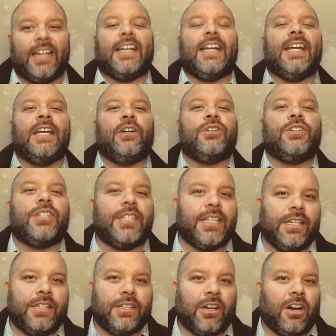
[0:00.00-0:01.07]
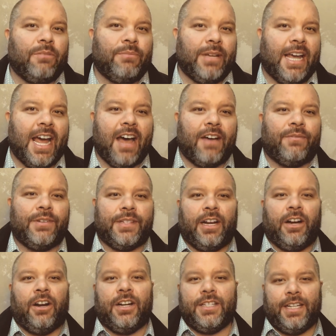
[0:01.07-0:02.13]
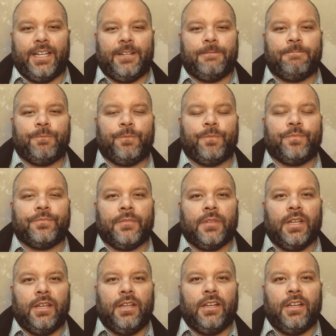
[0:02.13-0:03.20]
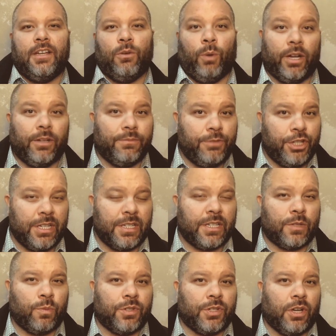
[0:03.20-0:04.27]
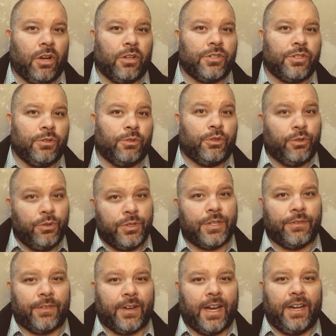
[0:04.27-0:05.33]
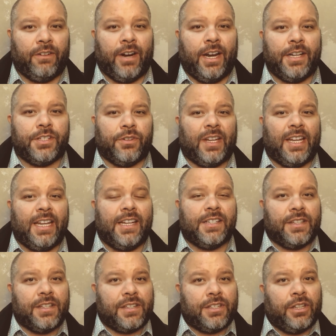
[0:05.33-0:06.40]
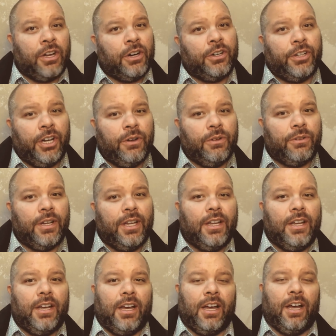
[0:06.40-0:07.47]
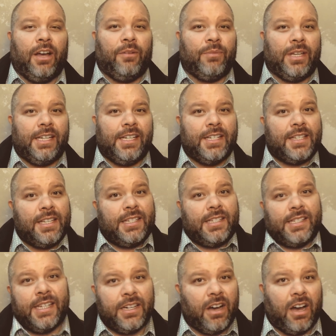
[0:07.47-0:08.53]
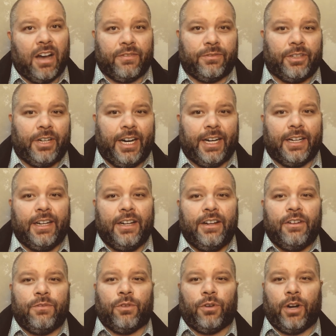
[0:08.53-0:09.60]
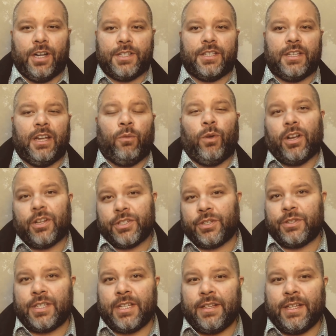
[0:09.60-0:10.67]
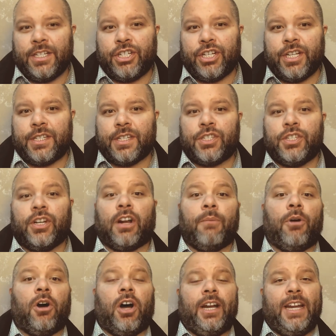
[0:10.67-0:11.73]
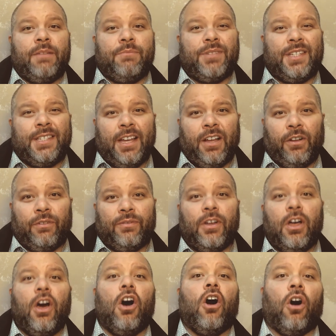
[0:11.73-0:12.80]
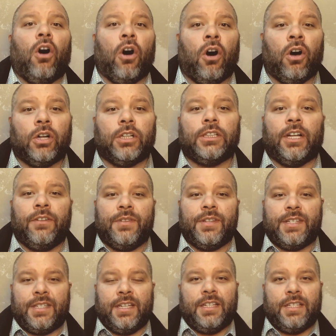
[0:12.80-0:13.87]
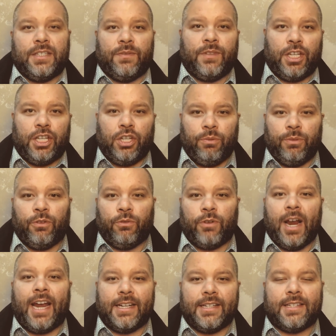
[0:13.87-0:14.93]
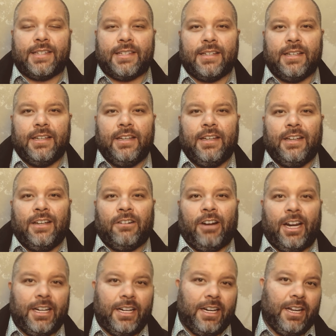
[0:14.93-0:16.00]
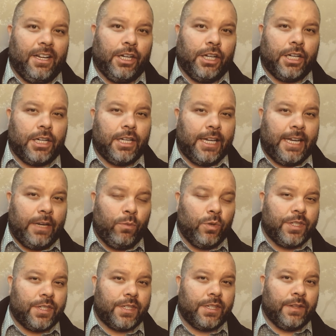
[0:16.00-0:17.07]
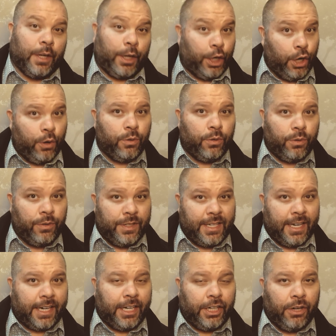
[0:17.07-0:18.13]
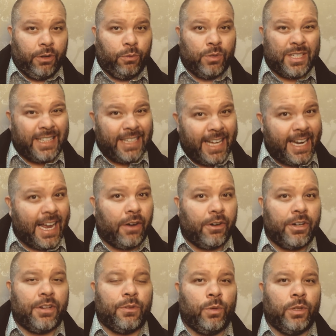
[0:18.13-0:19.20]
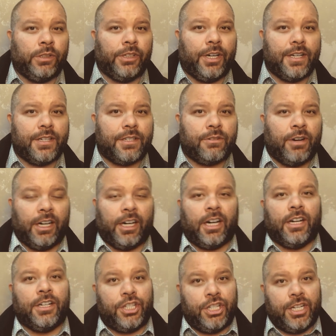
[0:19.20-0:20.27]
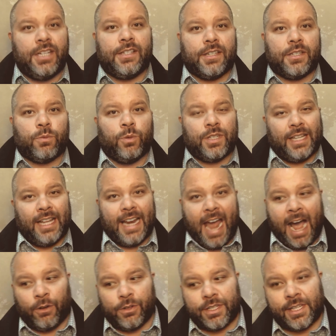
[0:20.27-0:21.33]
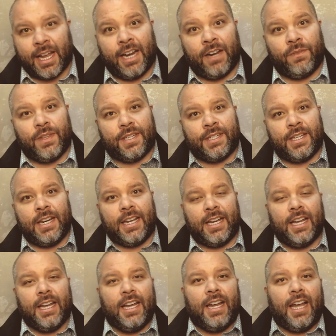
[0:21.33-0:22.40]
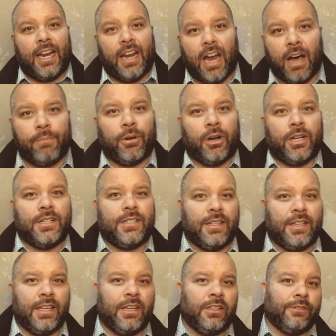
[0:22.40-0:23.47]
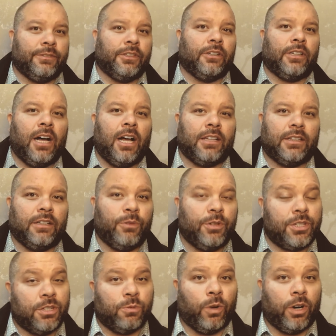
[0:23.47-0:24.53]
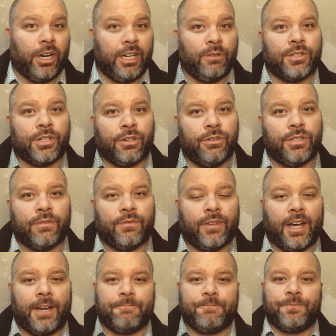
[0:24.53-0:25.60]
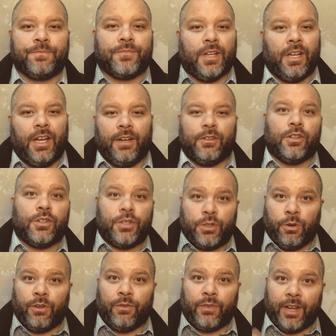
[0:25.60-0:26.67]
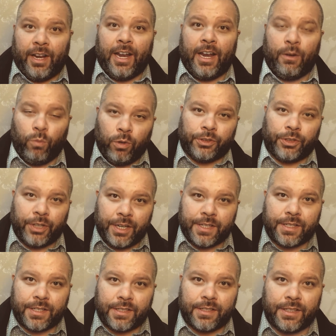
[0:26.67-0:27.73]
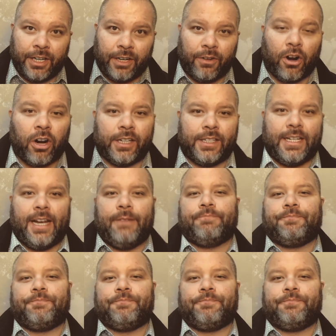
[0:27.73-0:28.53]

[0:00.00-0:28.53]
He intercedes on our behalf as Aaron did. Well, Jesus was also crucified, right? So he is the slaughtered goat. He is the sin offering for us. And we also see that Jesus took upon himself all of the sins of the human race, right? He was the goat, the second goat was led out into the wilderness, right? Jesus was led outside of the city and up onto the hill of Golgotha, which is where he was crucified, sort of a wilderness, archetype.